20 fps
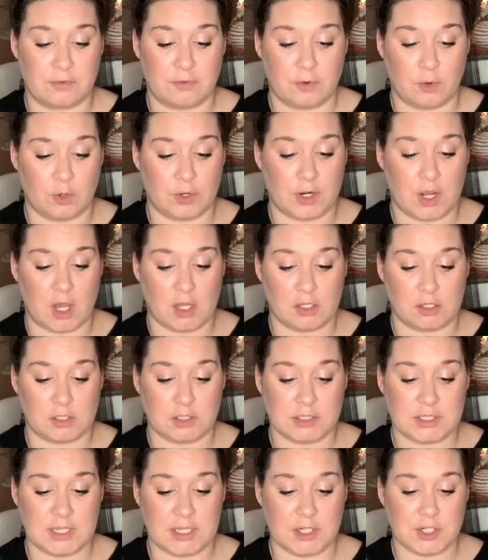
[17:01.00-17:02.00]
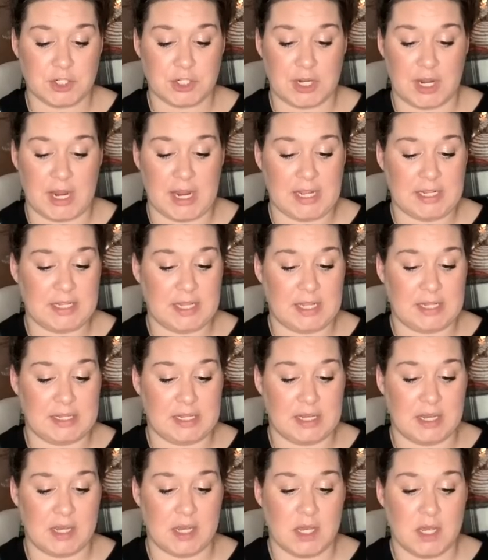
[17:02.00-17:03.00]
$4-ish, and then
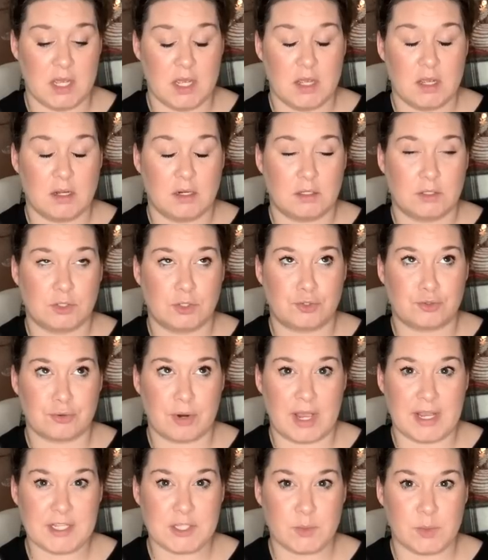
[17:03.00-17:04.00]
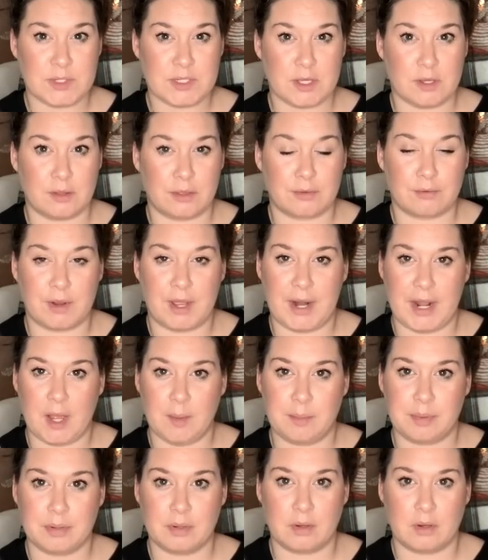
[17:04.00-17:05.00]
the dress was a thredUP
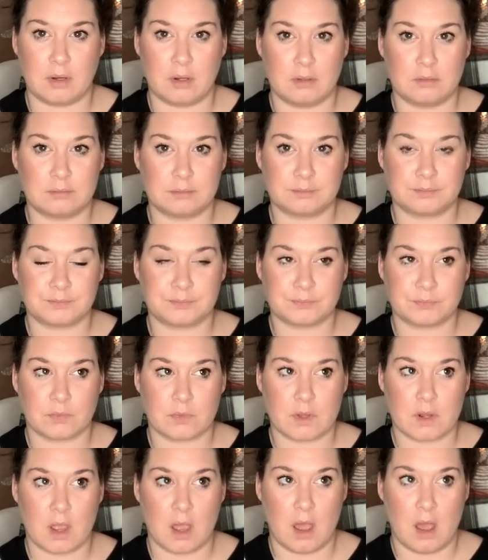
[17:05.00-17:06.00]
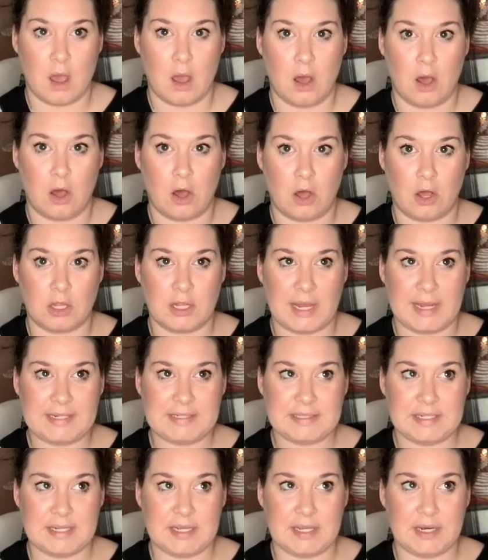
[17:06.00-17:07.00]
haul I
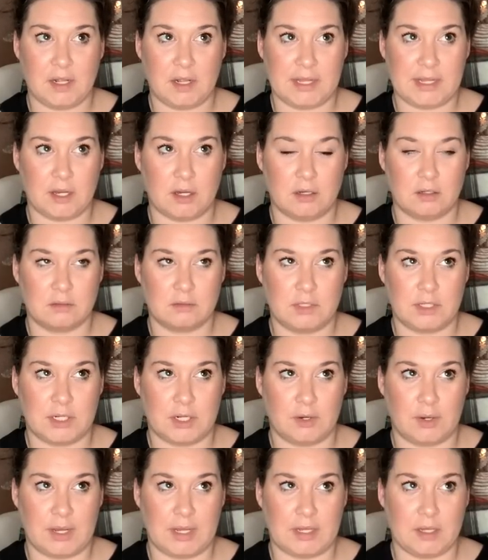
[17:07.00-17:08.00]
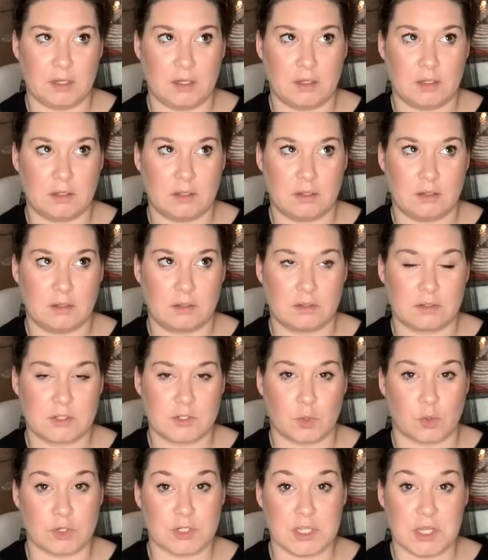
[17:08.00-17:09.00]
did, like, you know, I
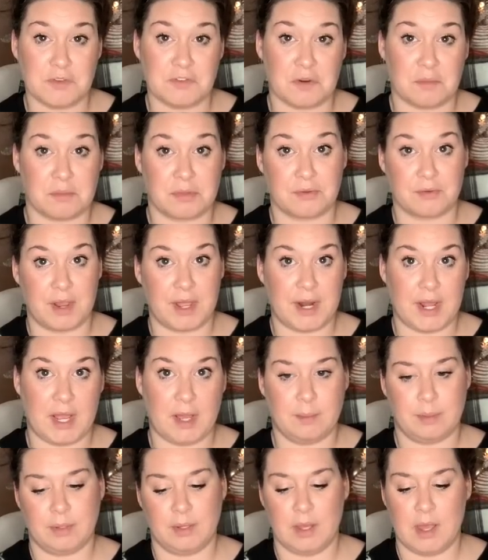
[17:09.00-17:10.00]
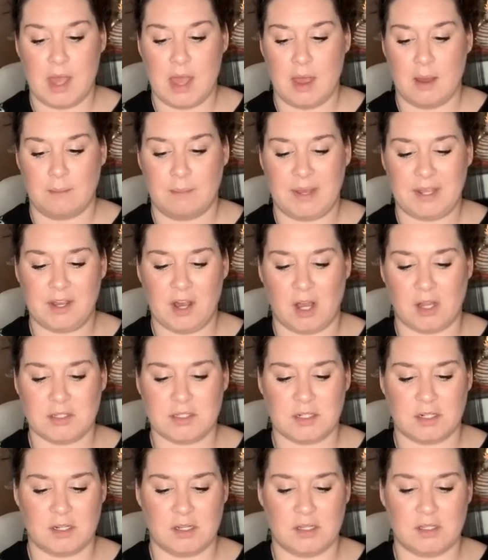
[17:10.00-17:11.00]
sourcing from thredUP. My cost
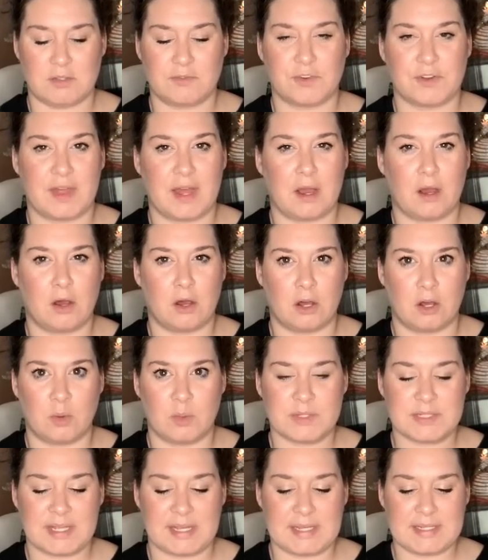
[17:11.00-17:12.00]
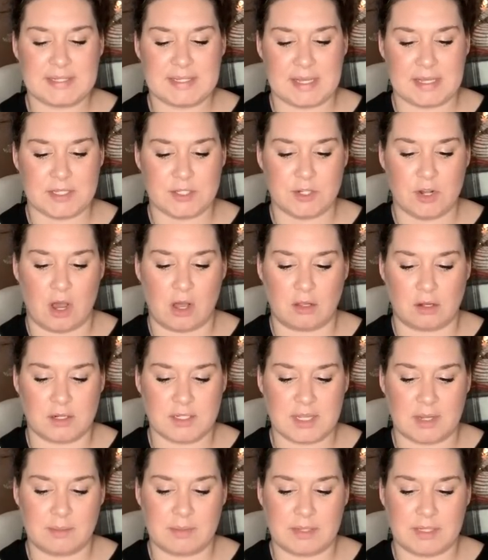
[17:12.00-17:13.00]
of goods for that haul was like $6,
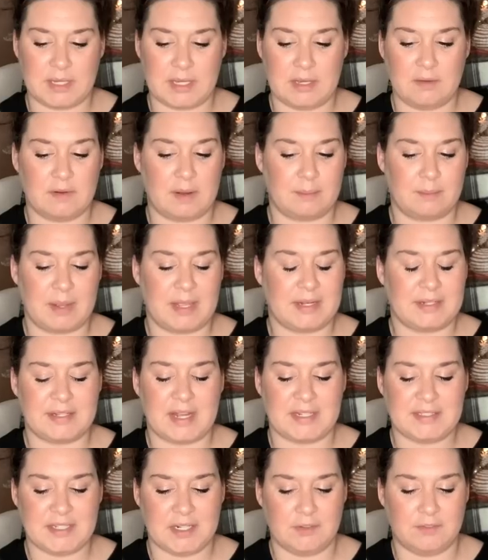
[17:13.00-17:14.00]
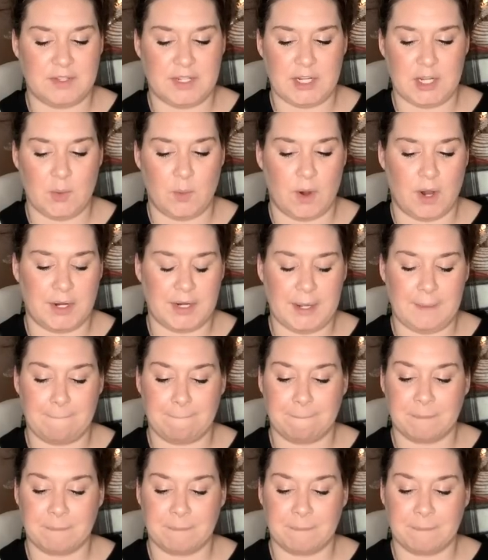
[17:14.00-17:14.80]
I believe. I made, I did a video on it